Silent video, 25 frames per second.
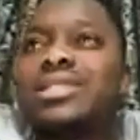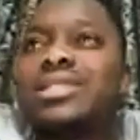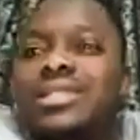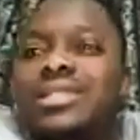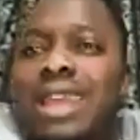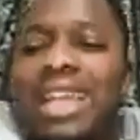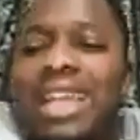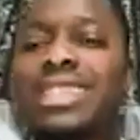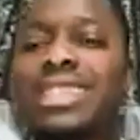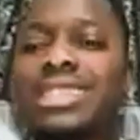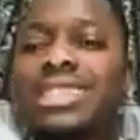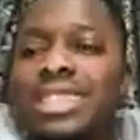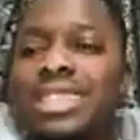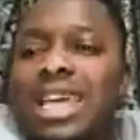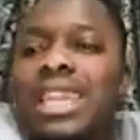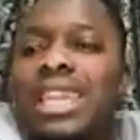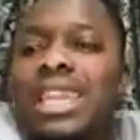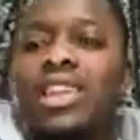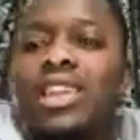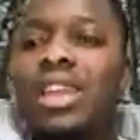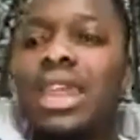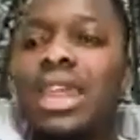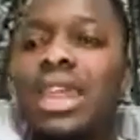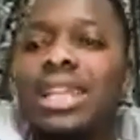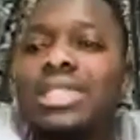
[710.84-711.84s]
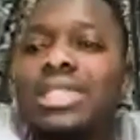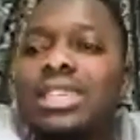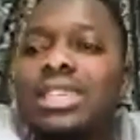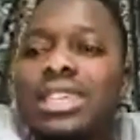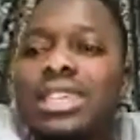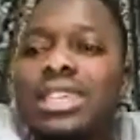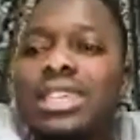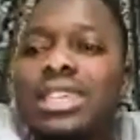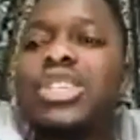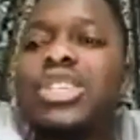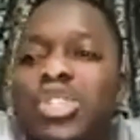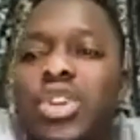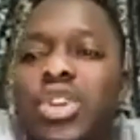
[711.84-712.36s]
telling us that
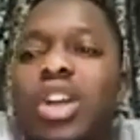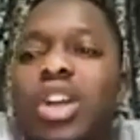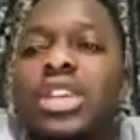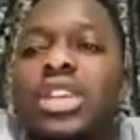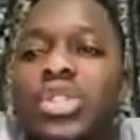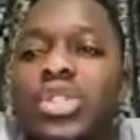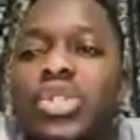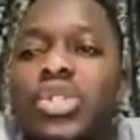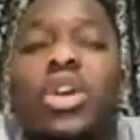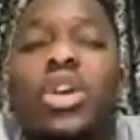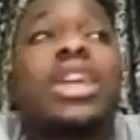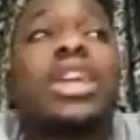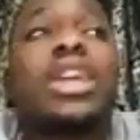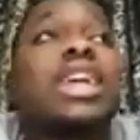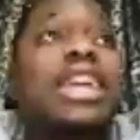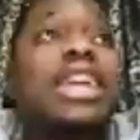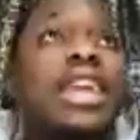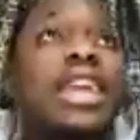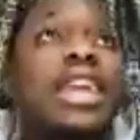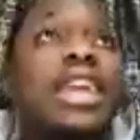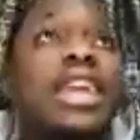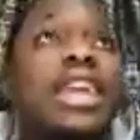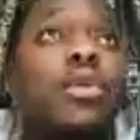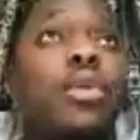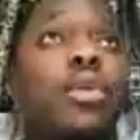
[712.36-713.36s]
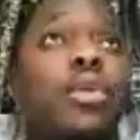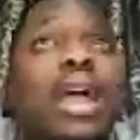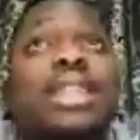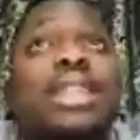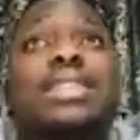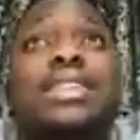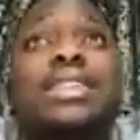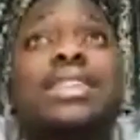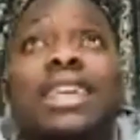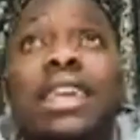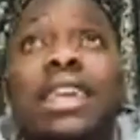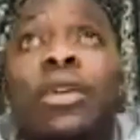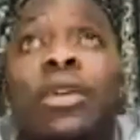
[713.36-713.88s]
he's strong. He went
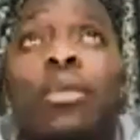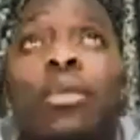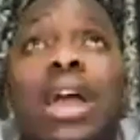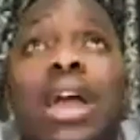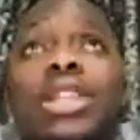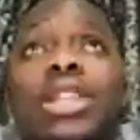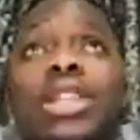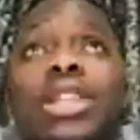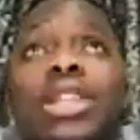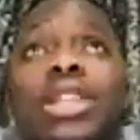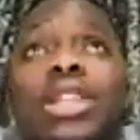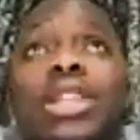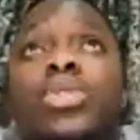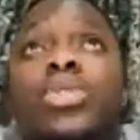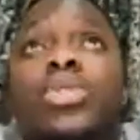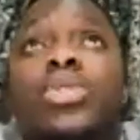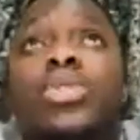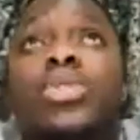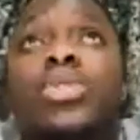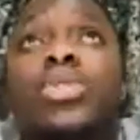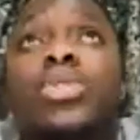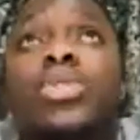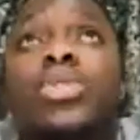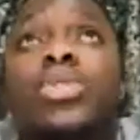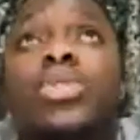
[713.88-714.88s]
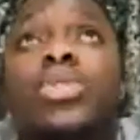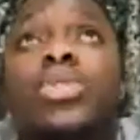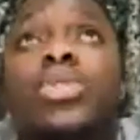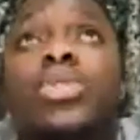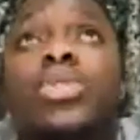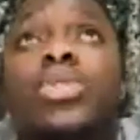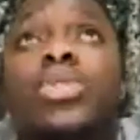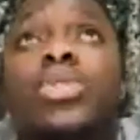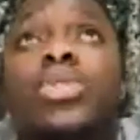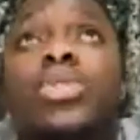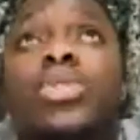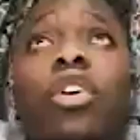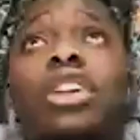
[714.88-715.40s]
to one campaign. I
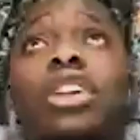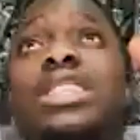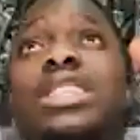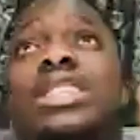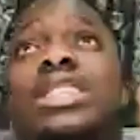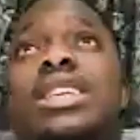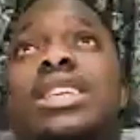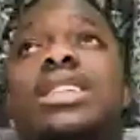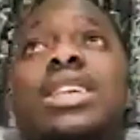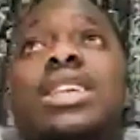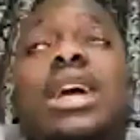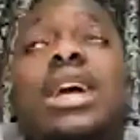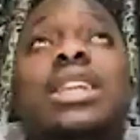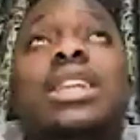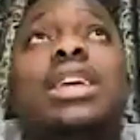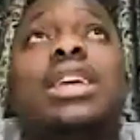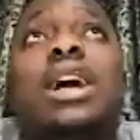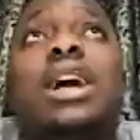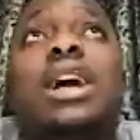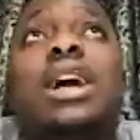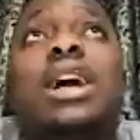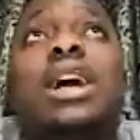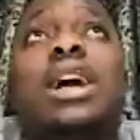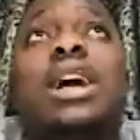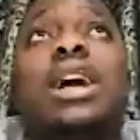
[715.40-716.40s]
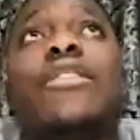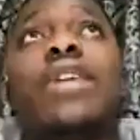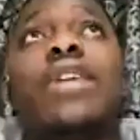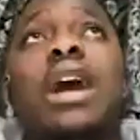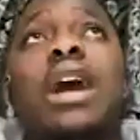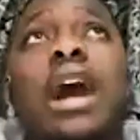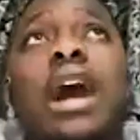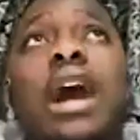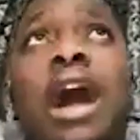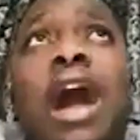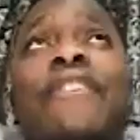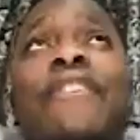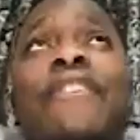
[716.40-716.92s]
forgot
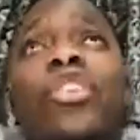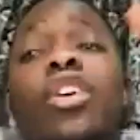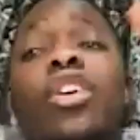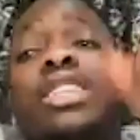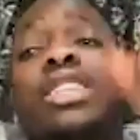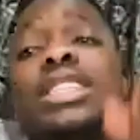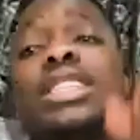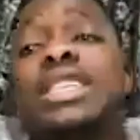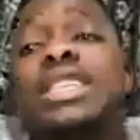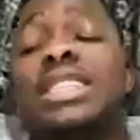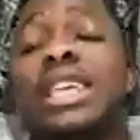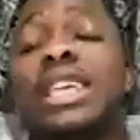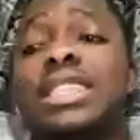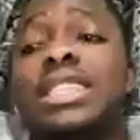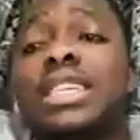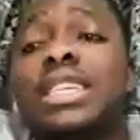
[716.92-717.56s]
the state.